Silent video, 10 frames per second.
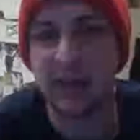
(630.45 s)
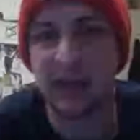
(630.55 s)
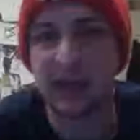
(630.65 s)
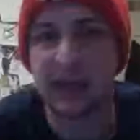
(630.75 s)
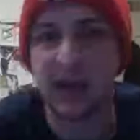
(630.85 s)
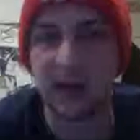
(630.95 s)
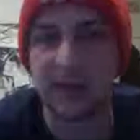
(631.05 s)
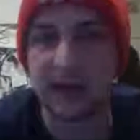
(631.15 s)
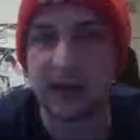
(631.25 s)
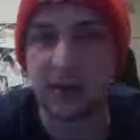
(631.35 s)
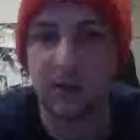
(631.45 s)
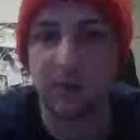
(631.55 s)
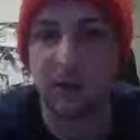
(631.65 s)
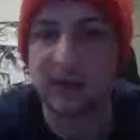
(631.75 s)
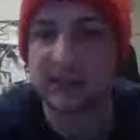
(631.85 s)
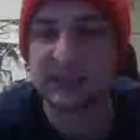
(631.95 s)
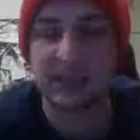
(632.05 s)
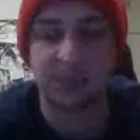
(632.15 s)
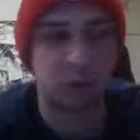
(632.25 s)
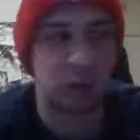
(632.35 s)
And it kind of like breaks a
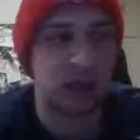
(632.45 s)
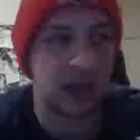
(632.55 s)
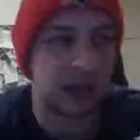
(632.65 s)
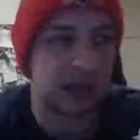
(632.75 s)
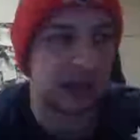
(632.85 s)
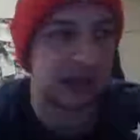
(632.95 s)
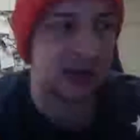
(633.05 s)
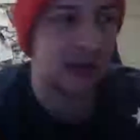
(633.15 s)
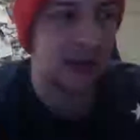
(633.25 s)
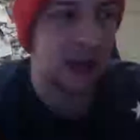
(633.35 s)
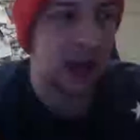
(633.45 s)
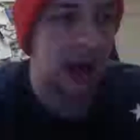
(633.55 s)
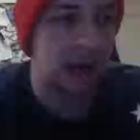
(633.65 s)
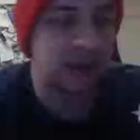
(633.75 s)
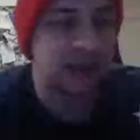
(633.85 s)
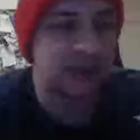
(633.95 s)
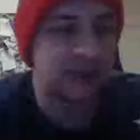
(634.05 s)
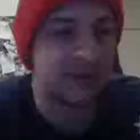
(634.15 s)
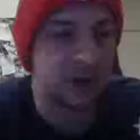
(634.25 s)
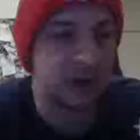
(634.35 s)
team's will. And I don't think
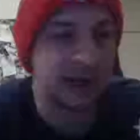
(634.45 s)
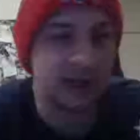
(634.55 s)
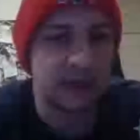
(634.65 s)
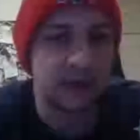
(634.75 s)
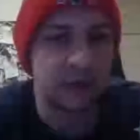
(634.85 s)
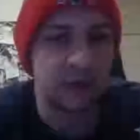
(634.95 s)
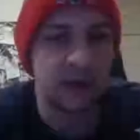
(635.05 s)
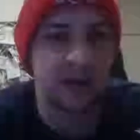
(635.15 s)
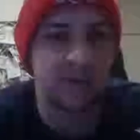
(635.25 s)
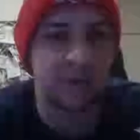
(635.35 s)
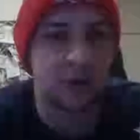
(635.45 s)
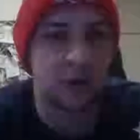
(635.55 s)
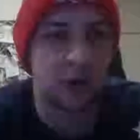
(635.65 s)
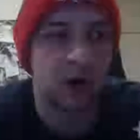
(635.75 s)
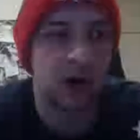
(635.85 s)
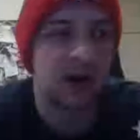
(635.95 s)
Steph Curry gets enough credit for